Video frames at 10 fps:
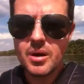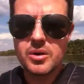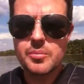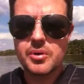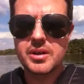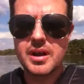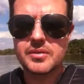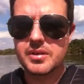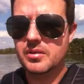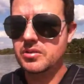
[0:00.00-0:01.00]
are you putting
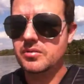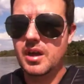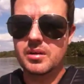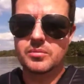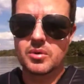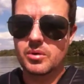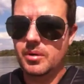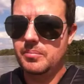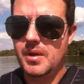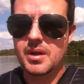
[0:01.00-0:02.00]
out there that you've got you're
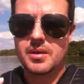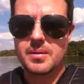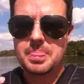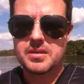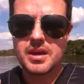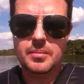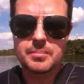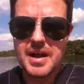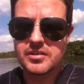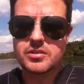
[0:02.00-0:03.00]
going to you got a
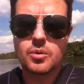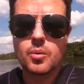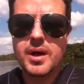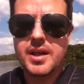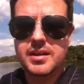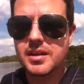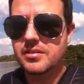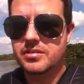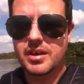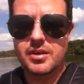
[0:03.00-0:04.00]
magical way to
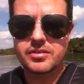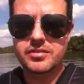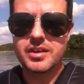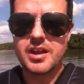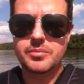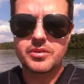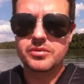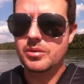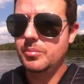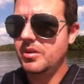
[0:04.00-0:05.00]
get sales and signups
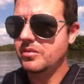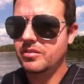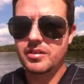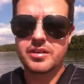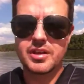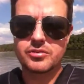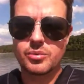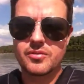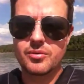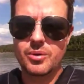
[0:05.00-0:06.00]
into your business in the next
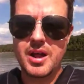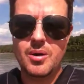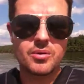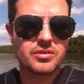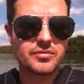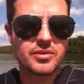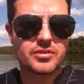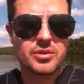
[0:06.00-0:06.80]
24 hours if you're